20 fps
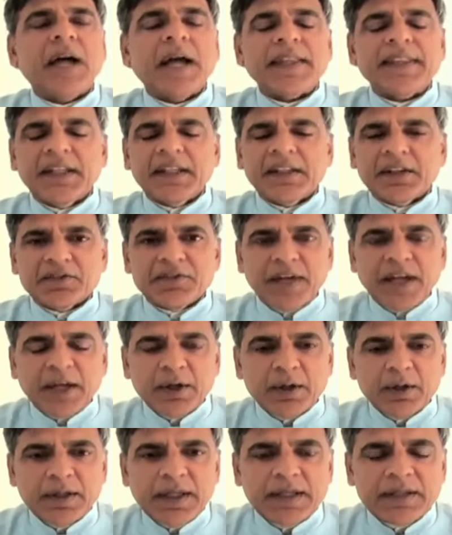I think the
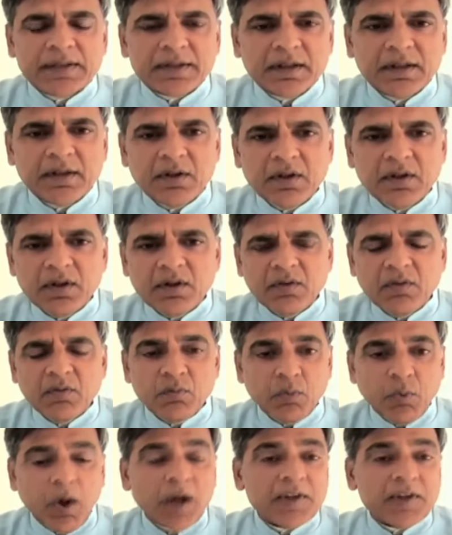regulator
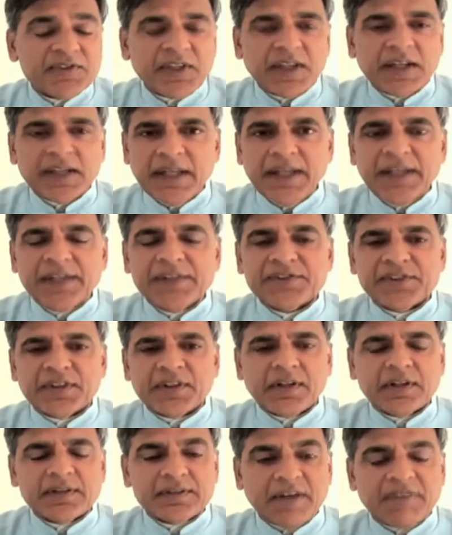was and is in
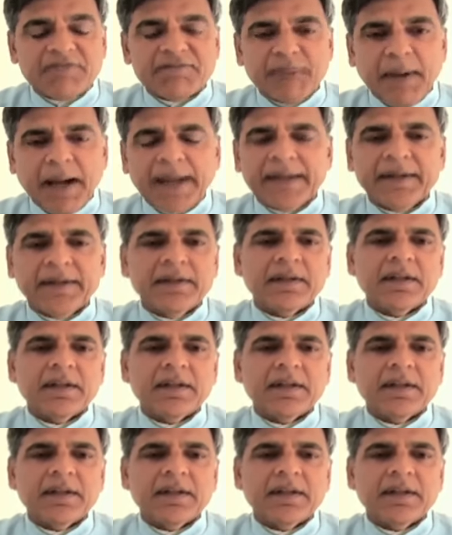a tough bind.